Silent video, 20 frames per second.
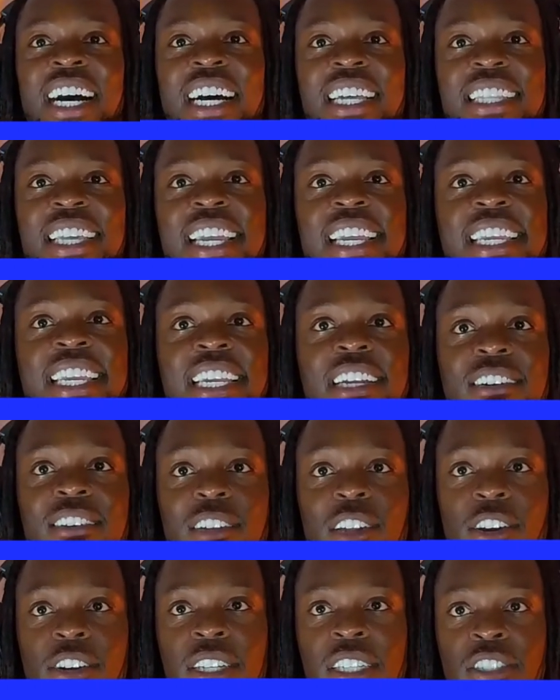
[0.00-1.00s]
They gear
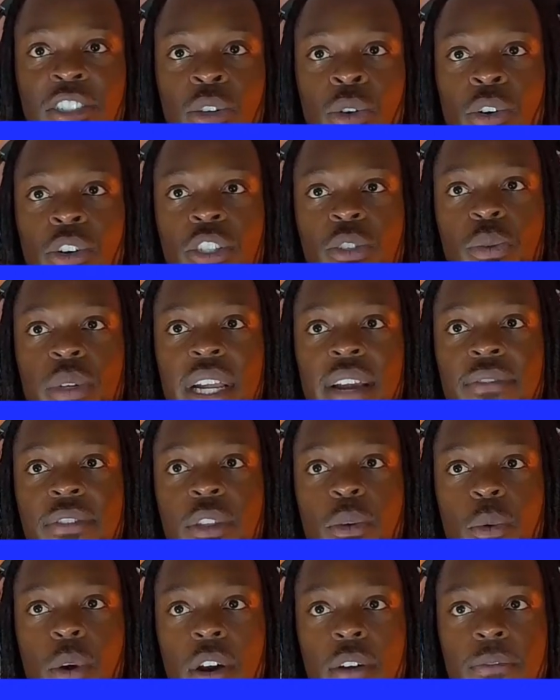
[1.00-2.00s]
learning towards whatever
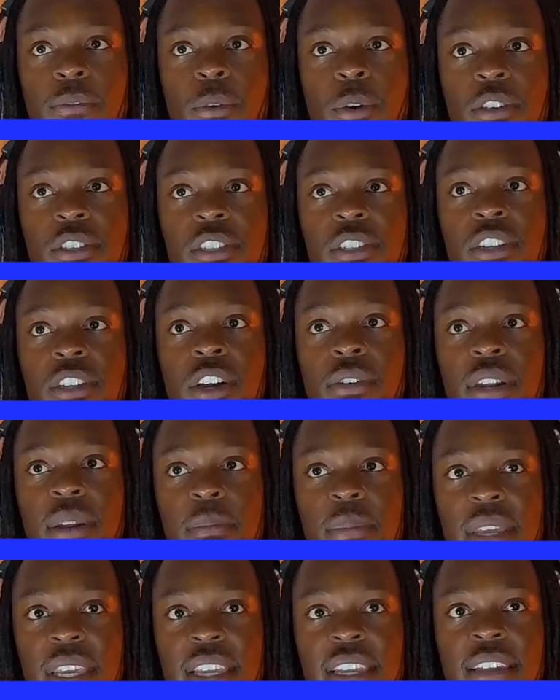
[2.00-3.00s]
the workforce is going to
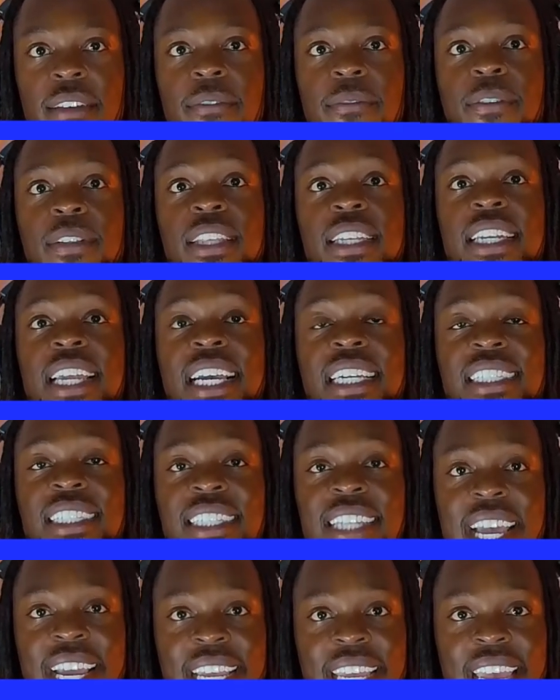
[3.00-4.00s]
be for the next
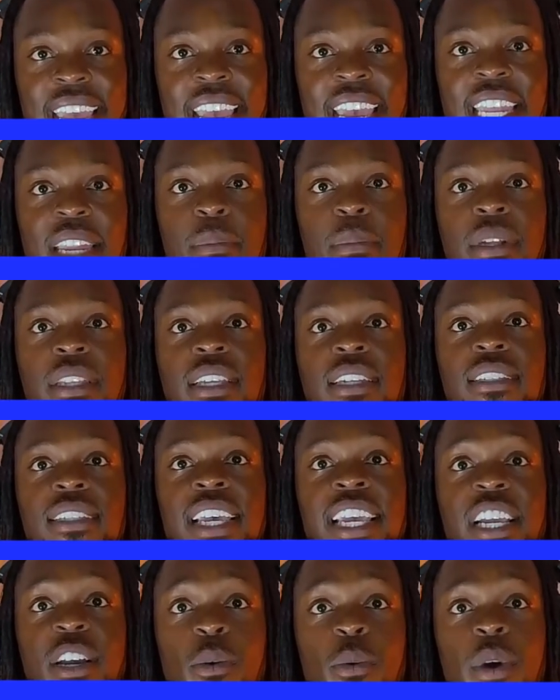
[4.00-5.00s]
decade, but they
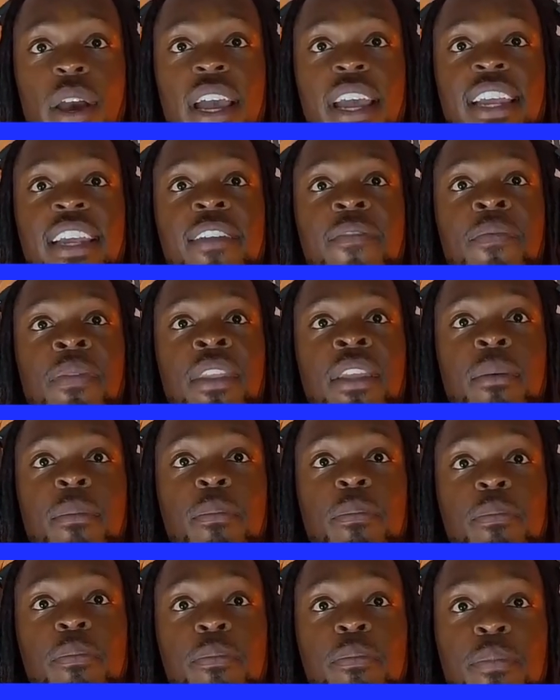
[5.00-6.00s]
take away
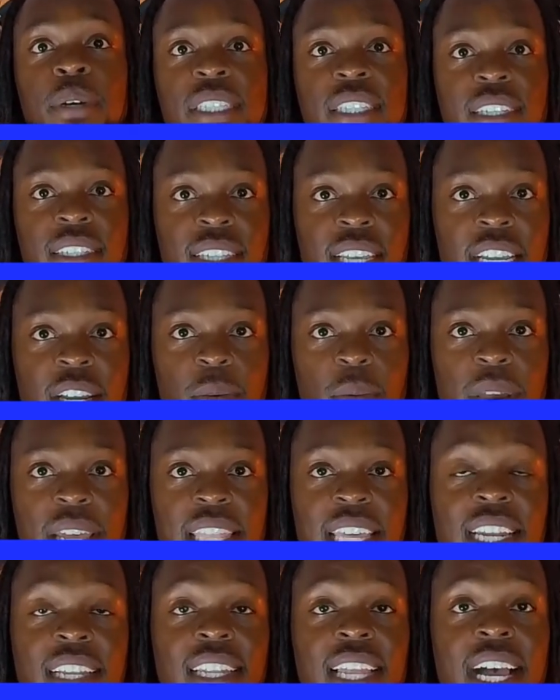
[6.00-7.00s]

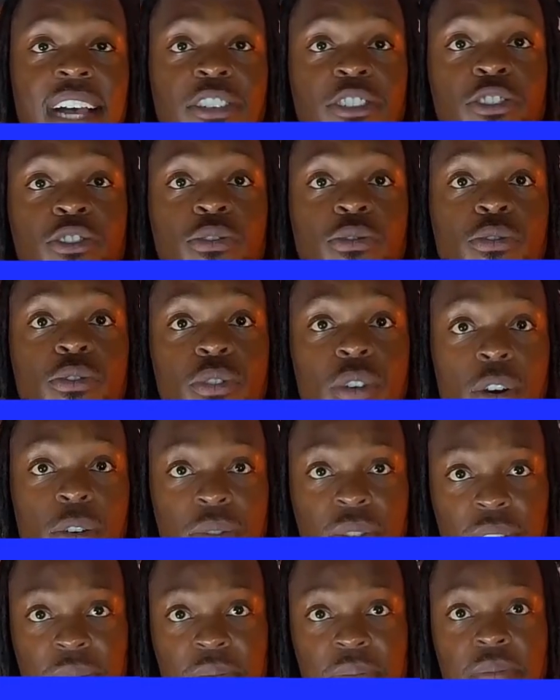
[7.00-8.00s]
that allows true
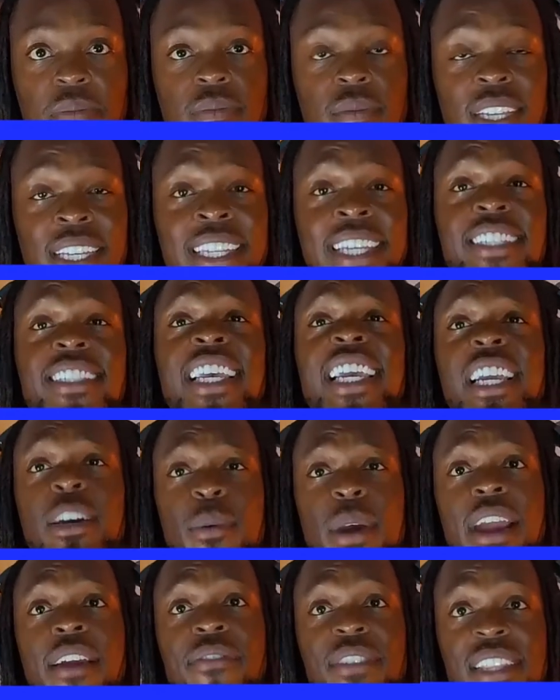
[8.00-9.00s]
growth. They take
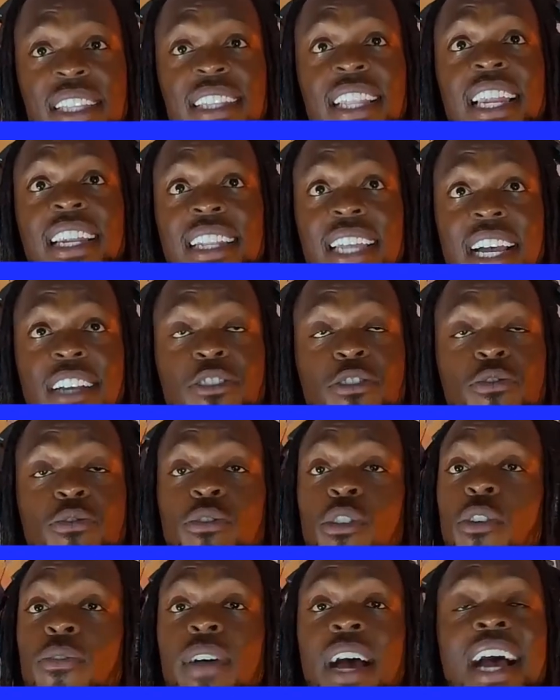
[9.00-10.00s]
away everything that allows true
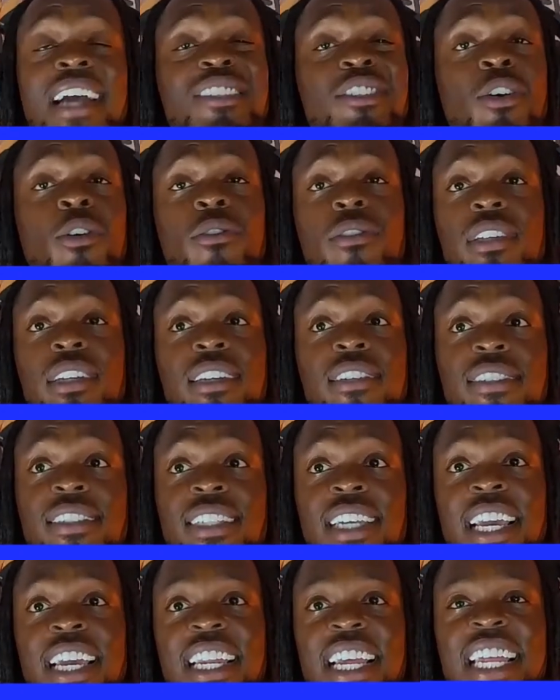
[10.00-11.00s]
growth. I totally
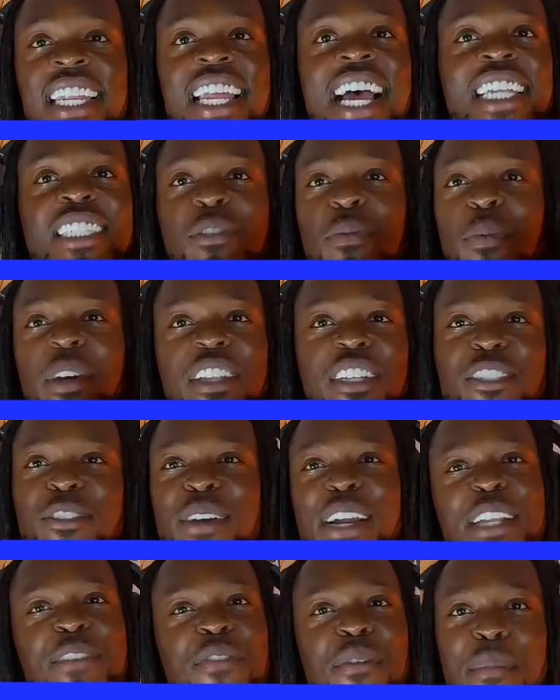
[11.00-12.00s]
understand. And that's where the
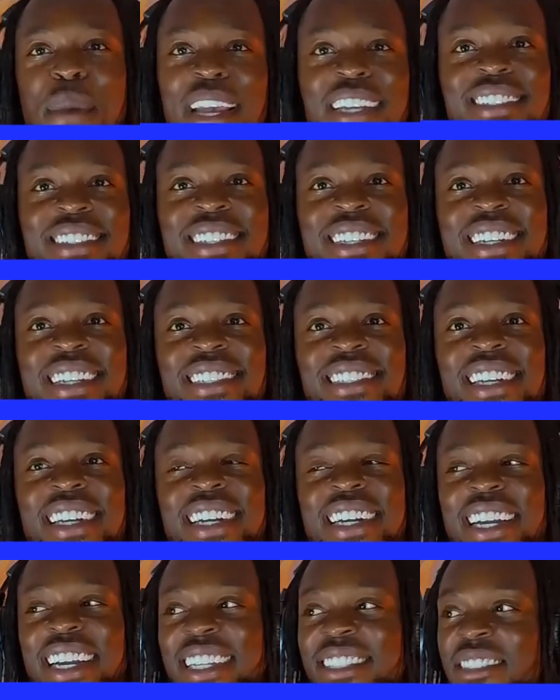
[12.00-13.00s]
transformation is.
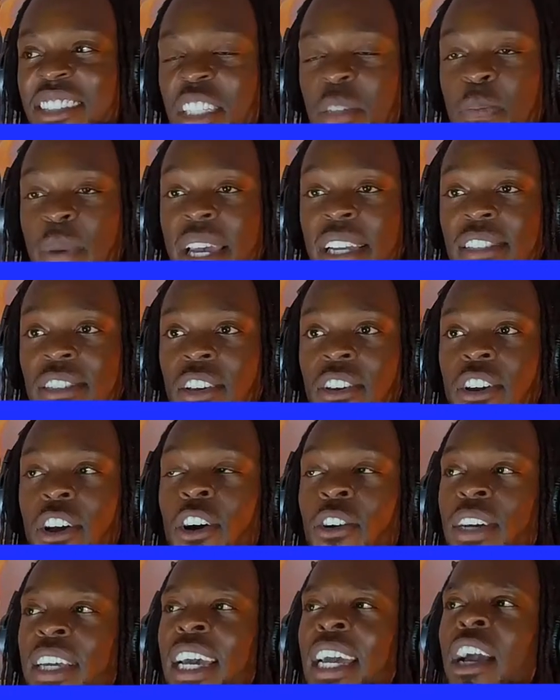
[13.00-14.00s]
It's just based on,
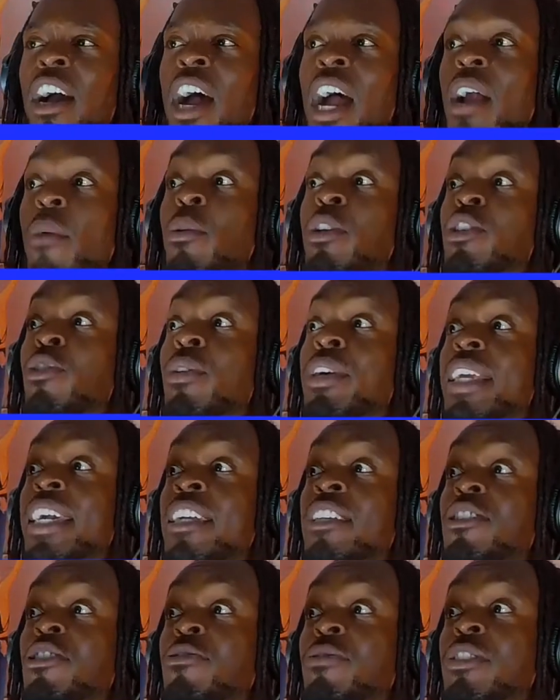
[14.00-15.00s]
okay, all right, we're doing
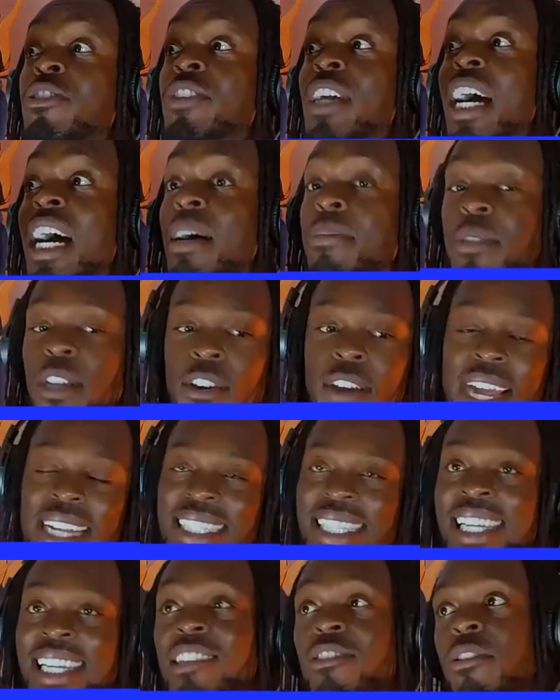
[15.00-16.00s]
industry jobs. All
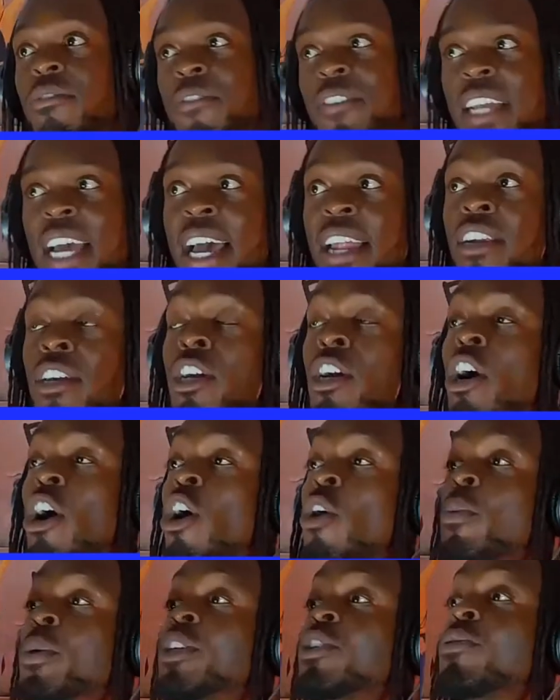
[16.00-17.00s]
right, tailor it for that.
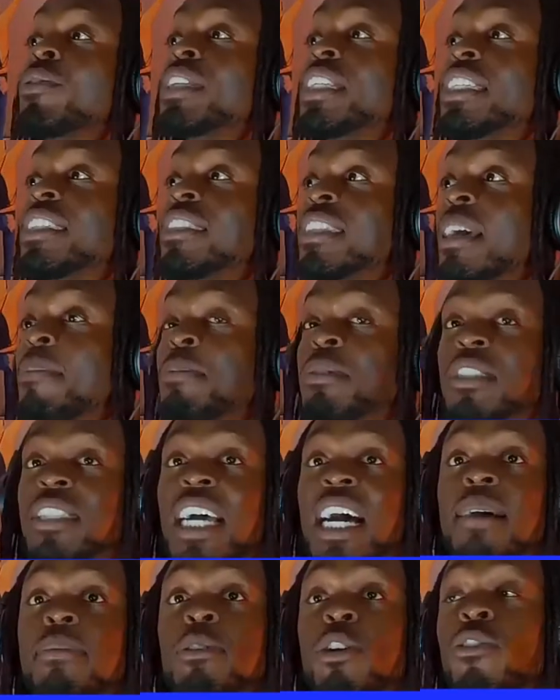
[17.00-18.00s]
Oh, we're doing these type of
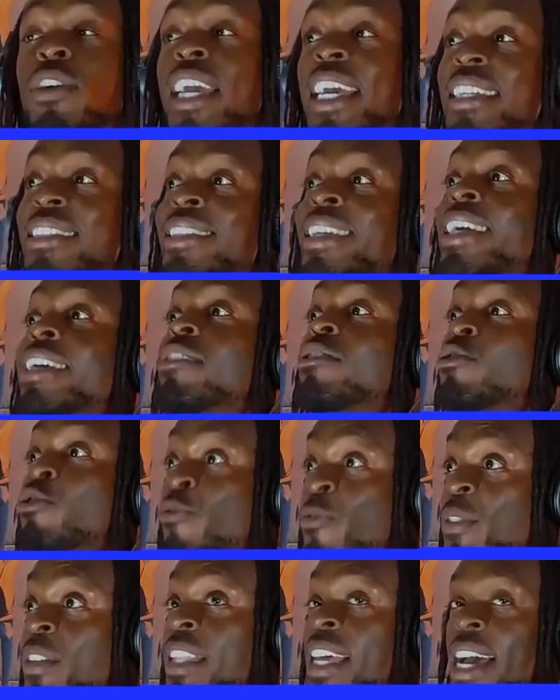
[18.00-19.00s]
jobs. Okay, tailor
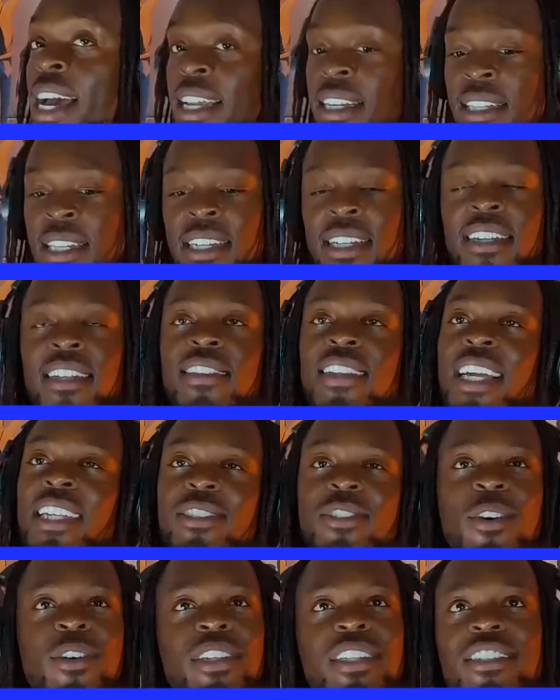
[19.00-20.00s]
it for that.
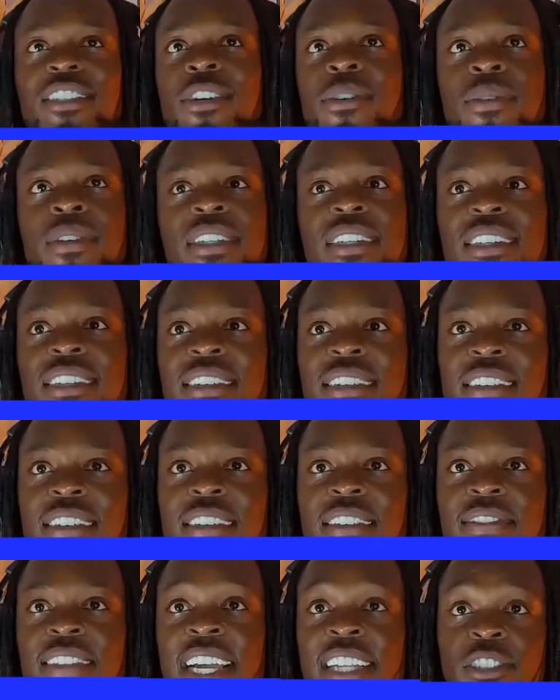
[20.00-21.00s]
That's all they're doing.
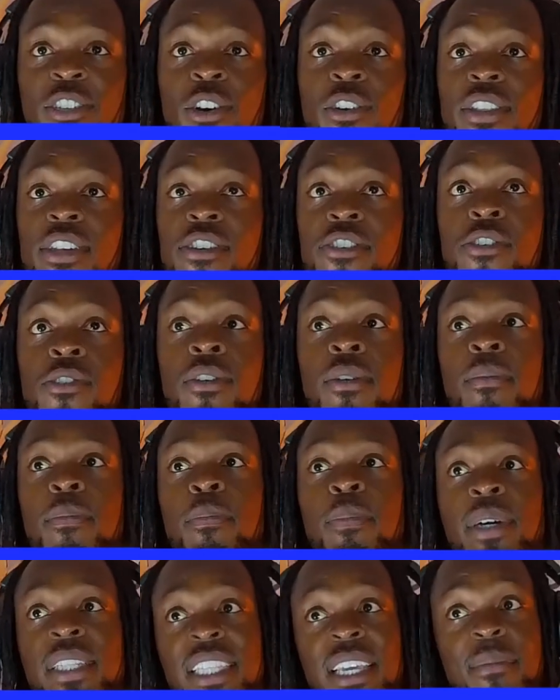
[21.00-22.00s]
That's all they're doing.
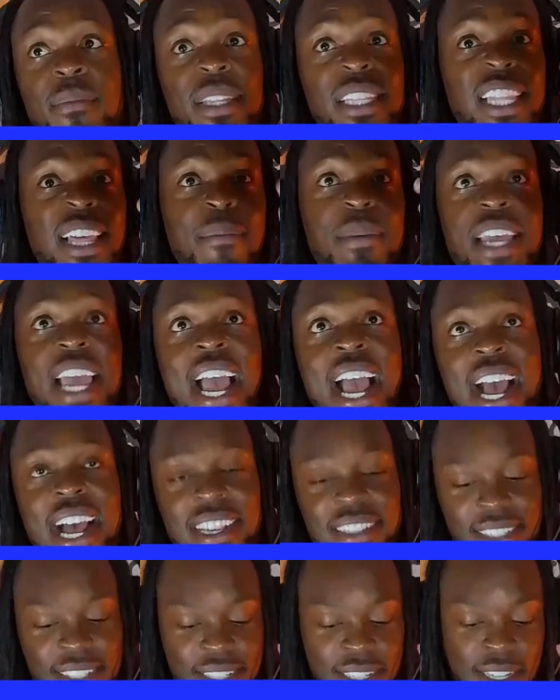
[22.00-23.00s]
But then let me
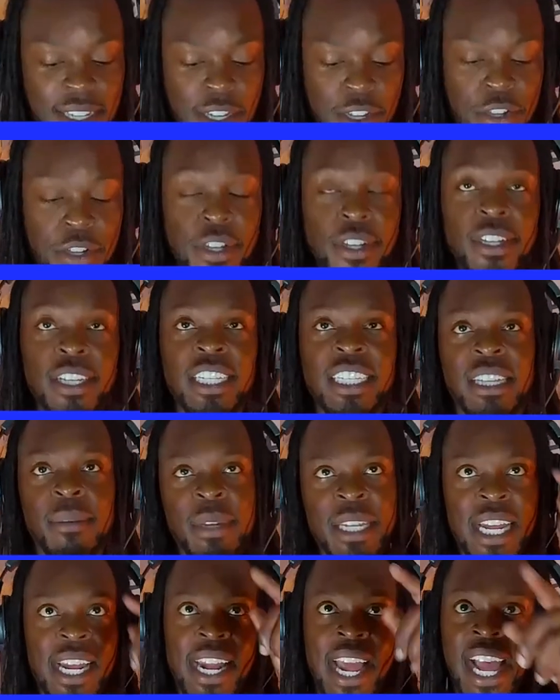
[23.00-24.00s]

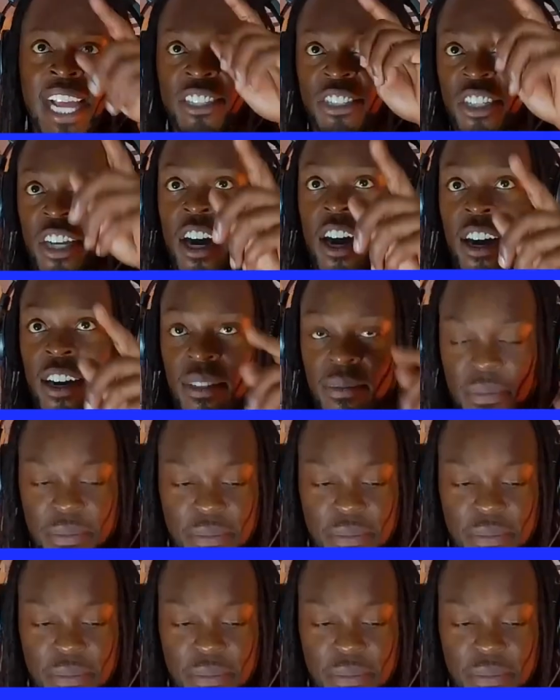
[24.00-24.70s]
not ask y'all,